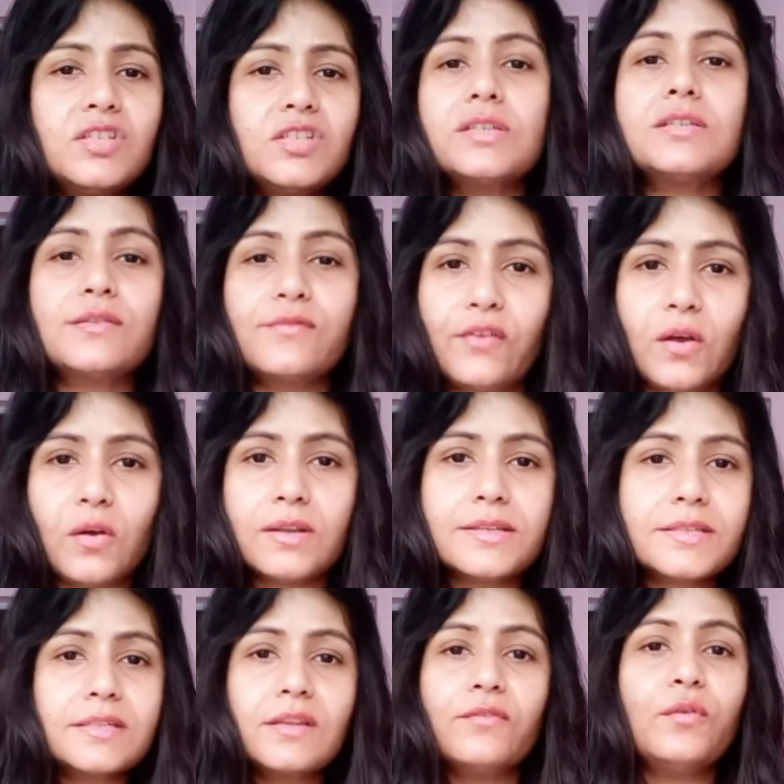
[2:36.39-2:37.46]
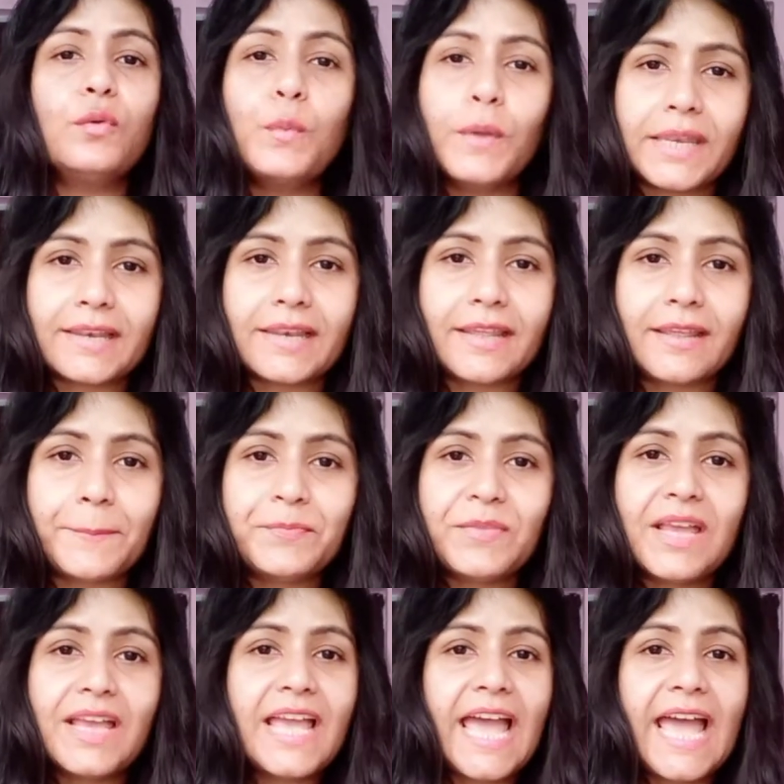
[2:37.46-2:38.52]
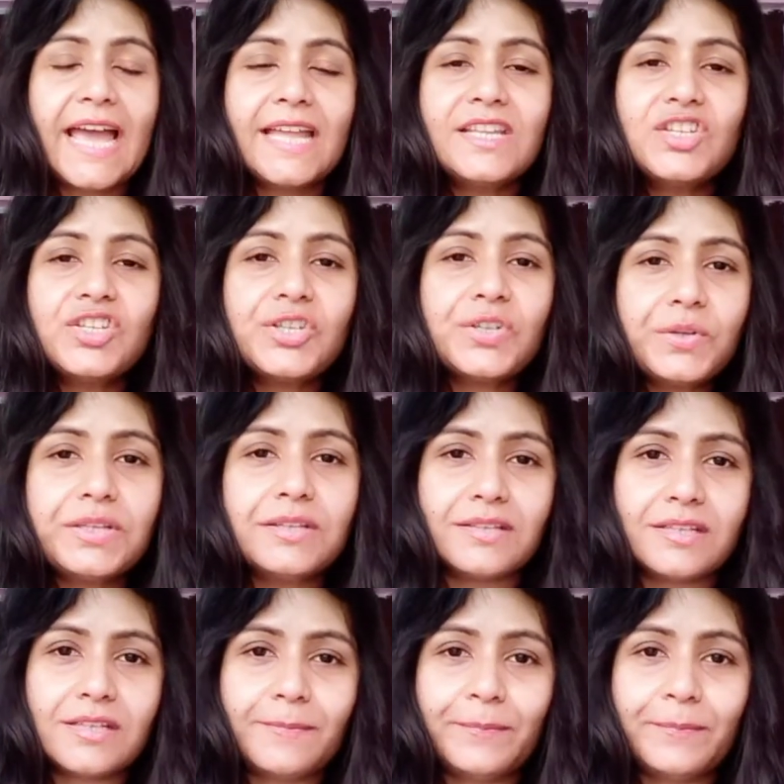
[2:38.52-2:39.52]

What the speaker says: just flawless and fluently, and it shouldn't